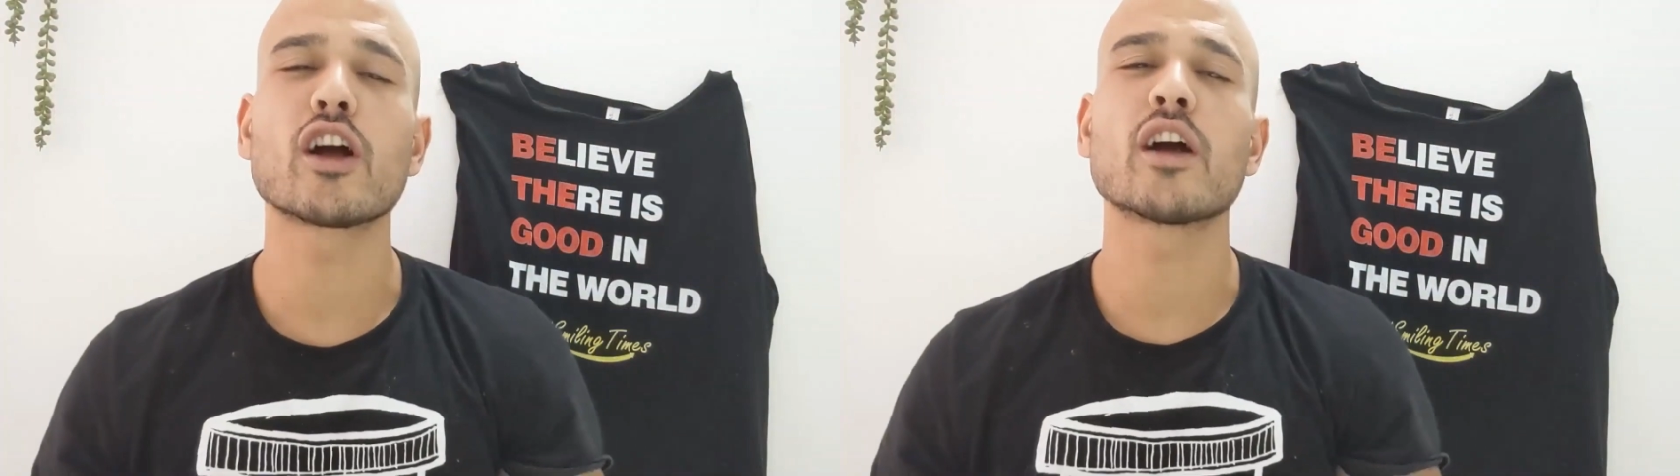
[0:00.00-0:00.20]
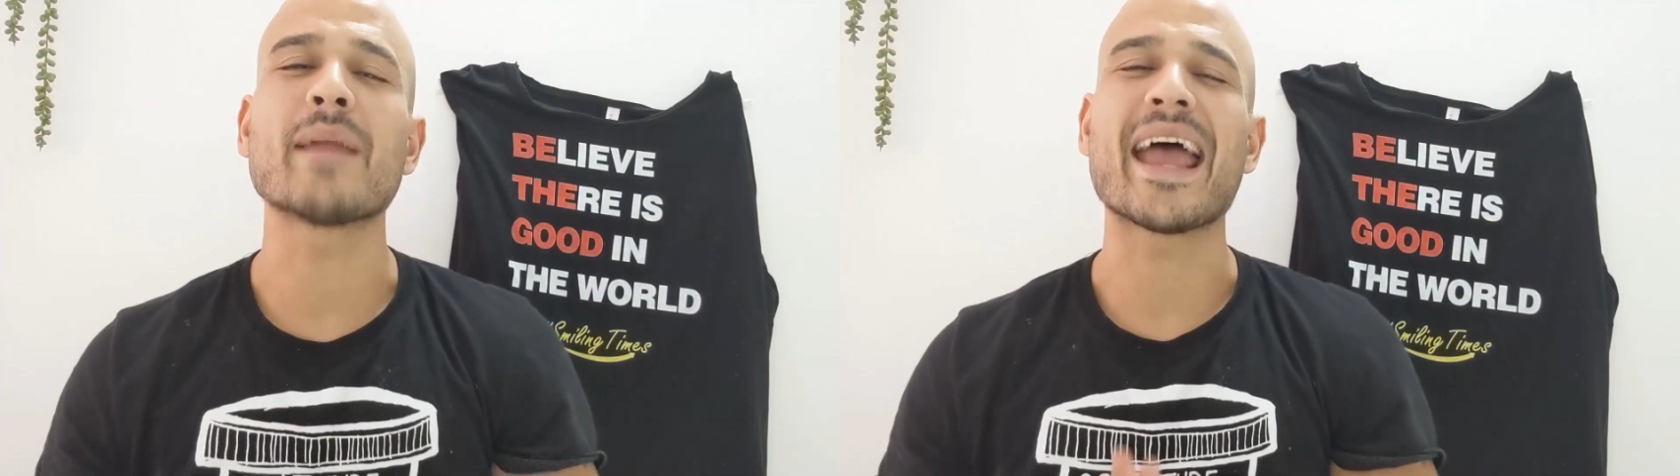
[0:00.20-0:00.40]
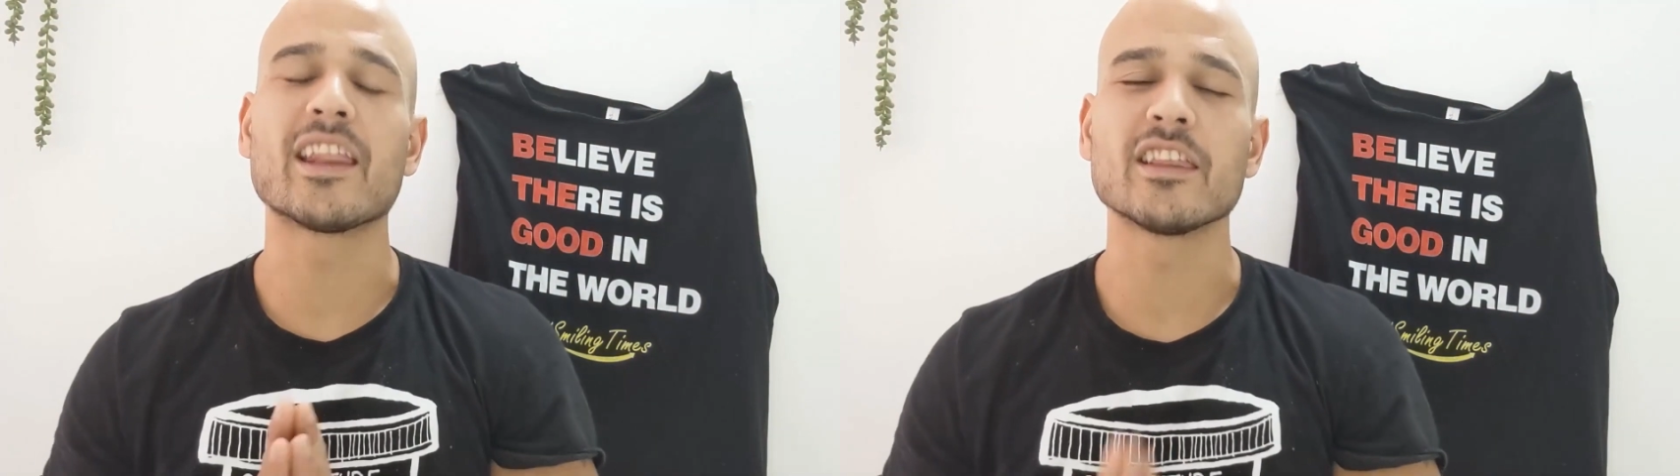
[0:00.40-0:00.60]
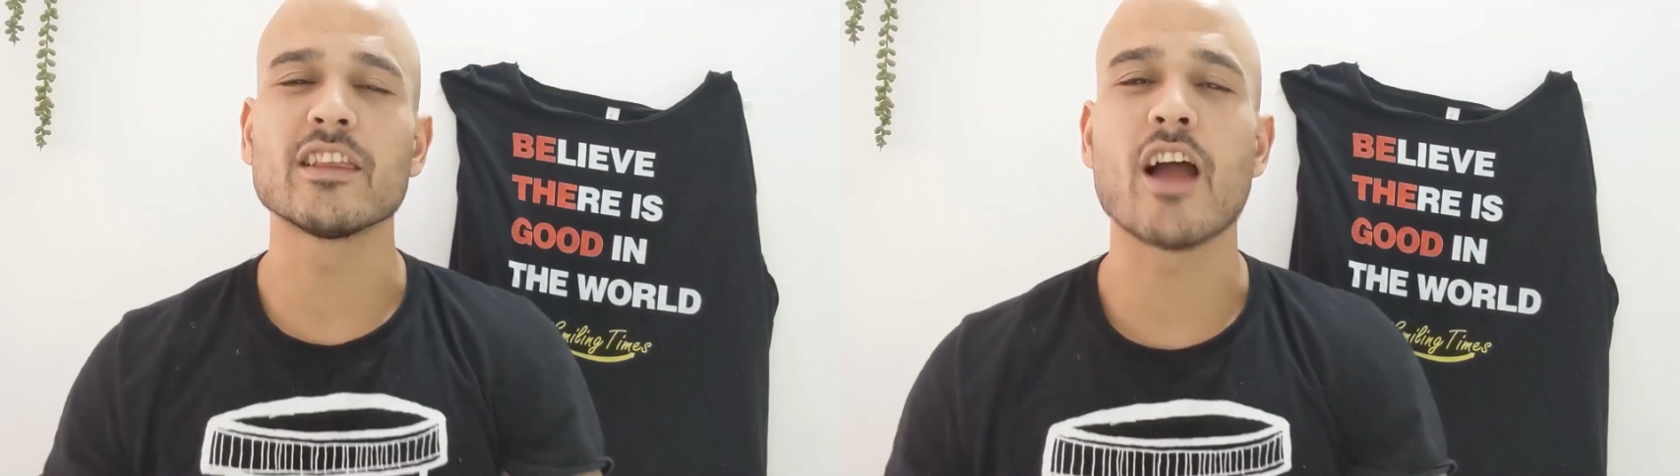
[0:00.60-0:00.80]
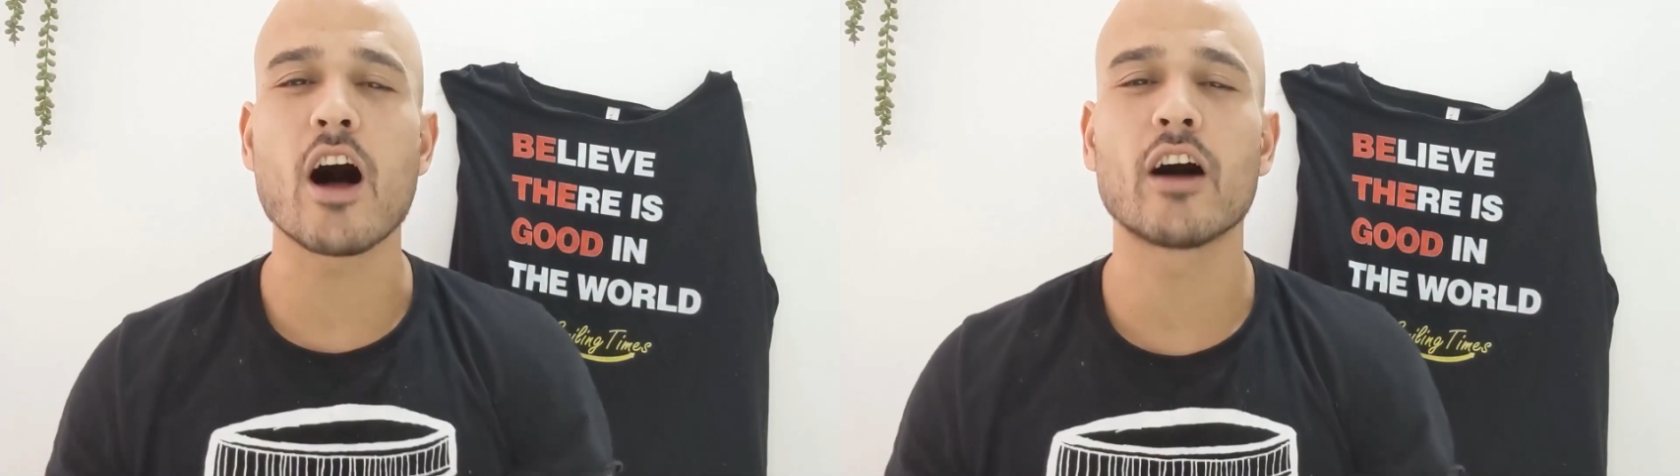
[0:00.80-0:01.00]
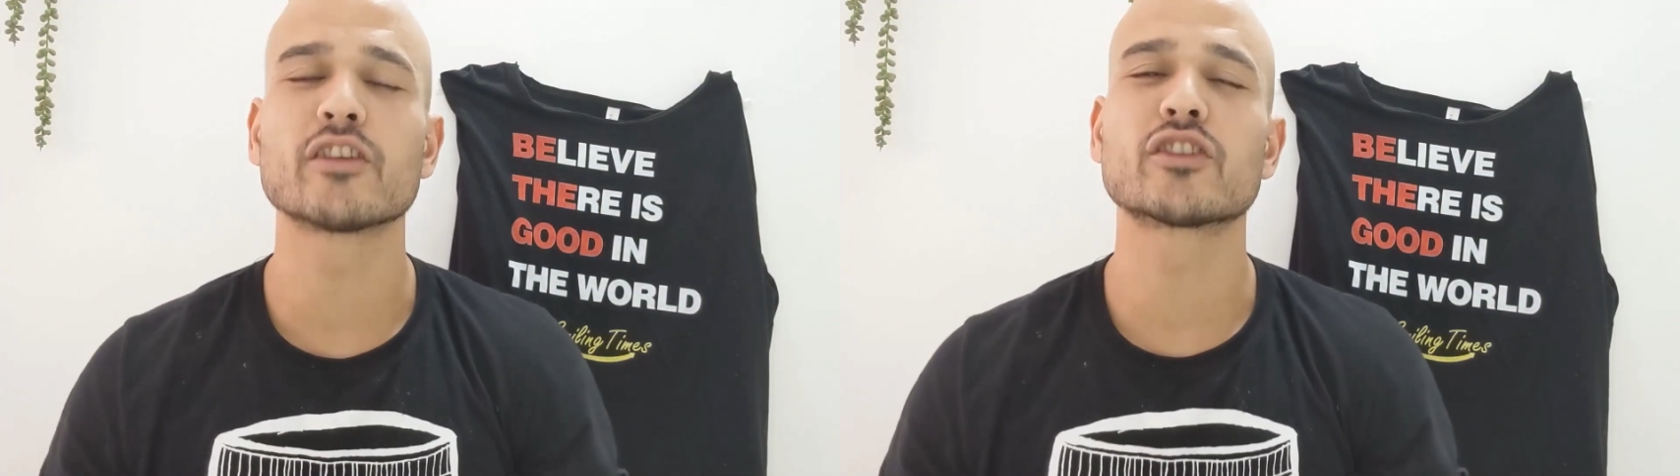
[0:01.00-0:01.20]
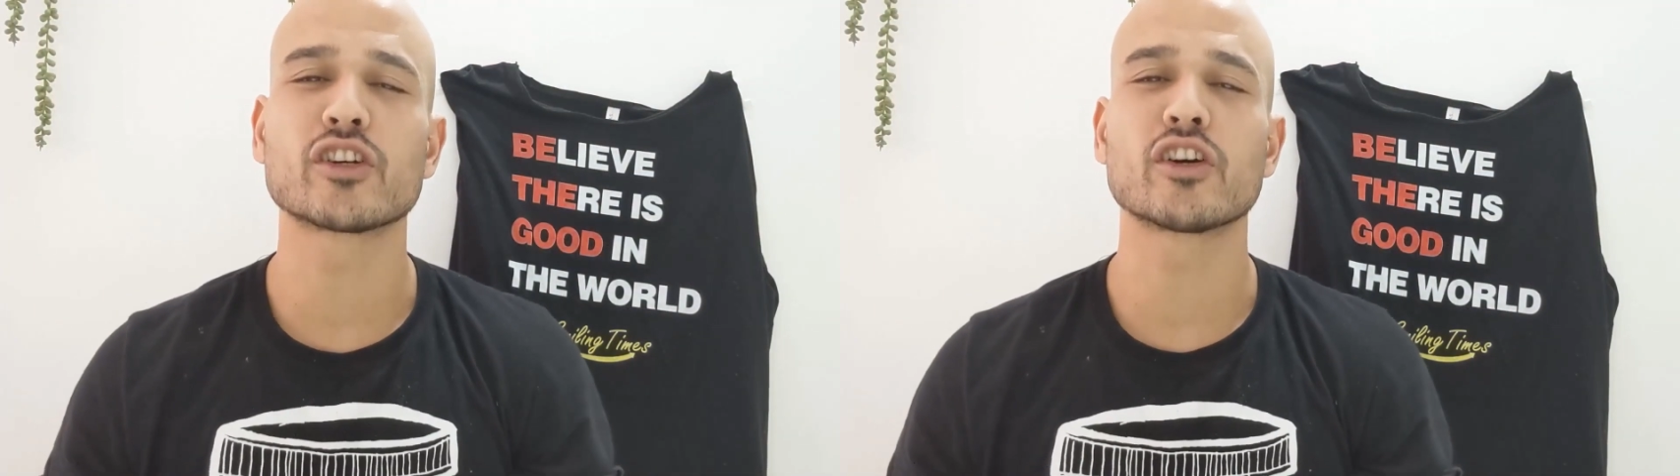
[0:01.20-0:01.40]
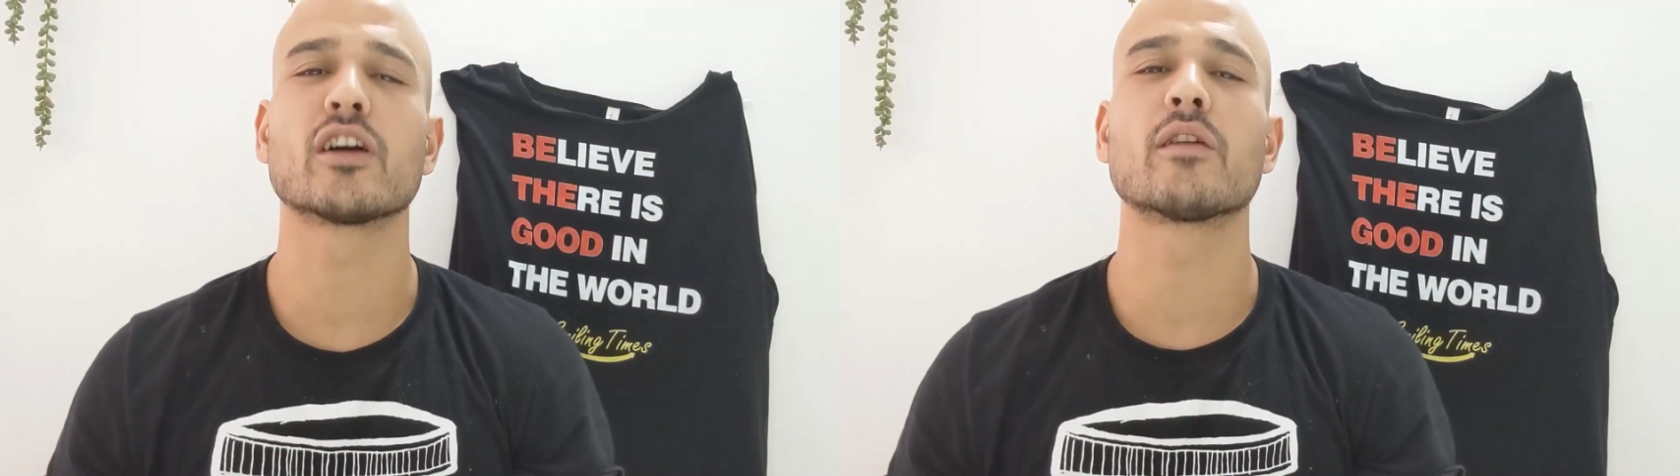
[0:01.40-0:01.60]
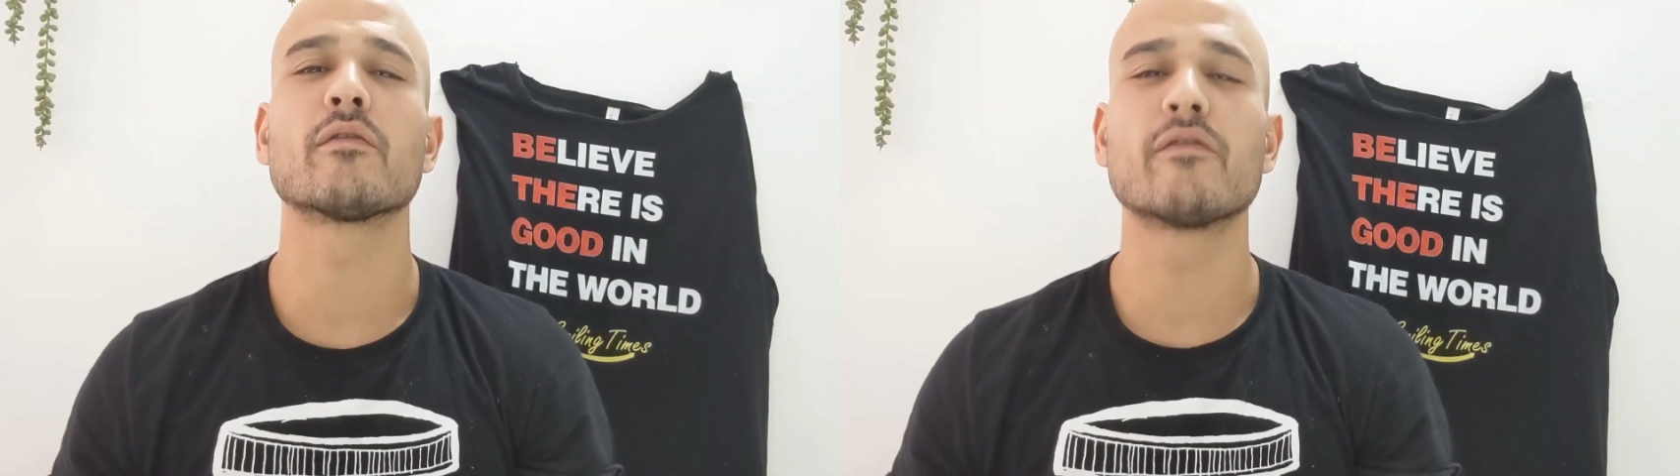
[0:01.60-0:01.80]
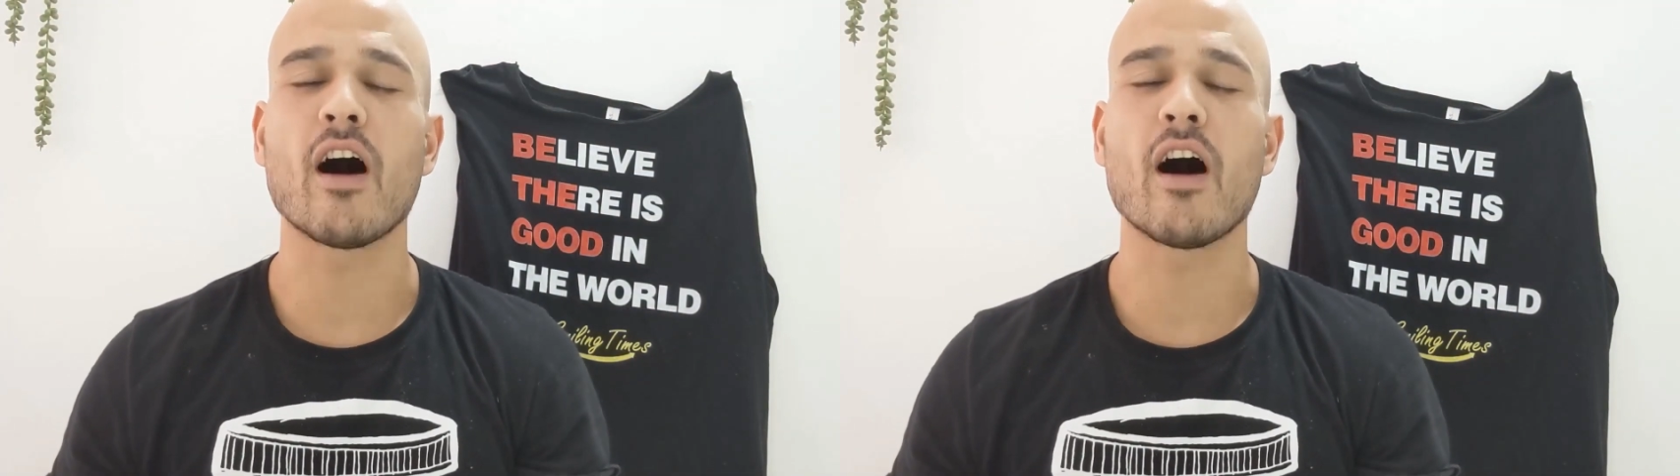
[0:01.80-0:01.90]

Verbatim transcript: term and long term